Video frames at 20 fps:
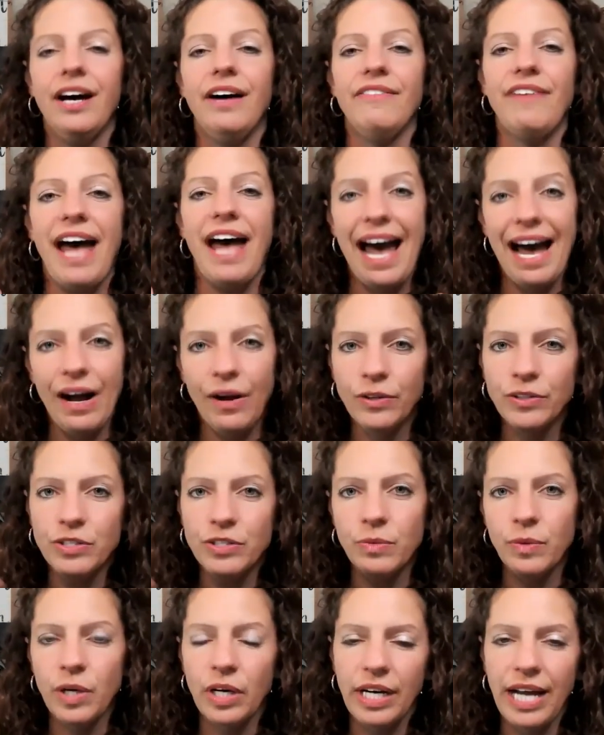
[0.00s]
of how
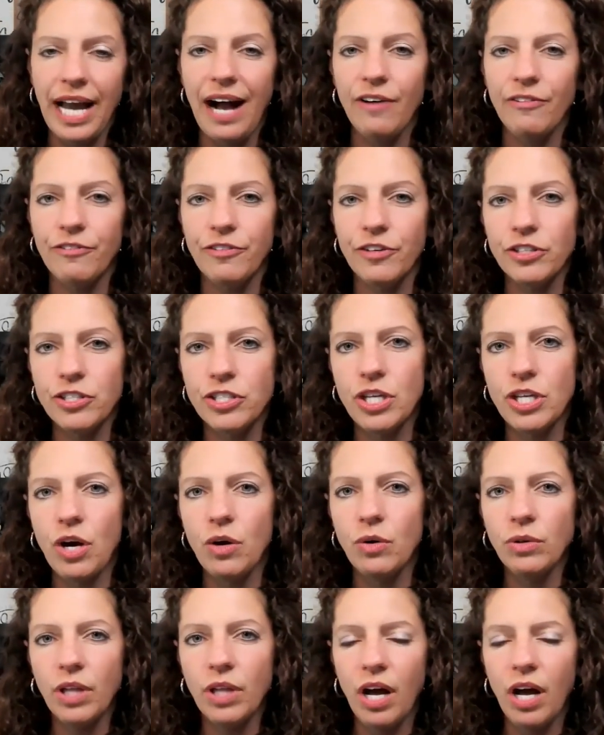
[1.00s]
to work out for
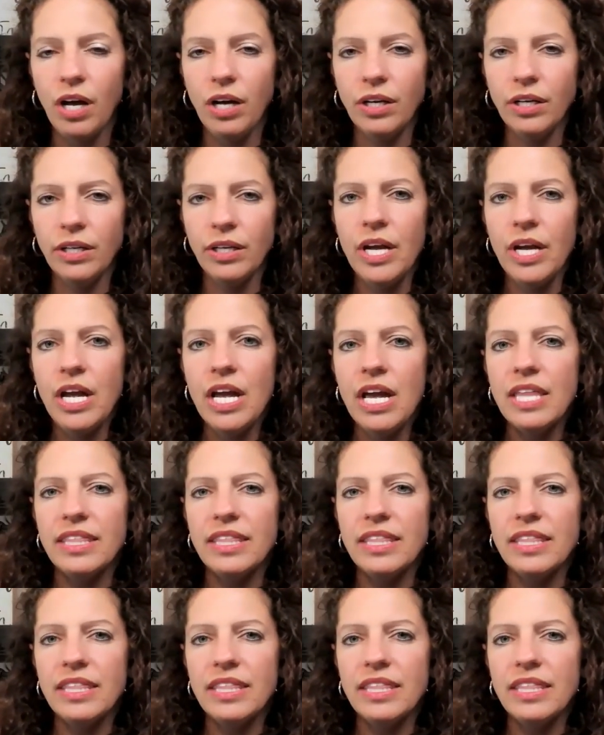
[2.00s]
so long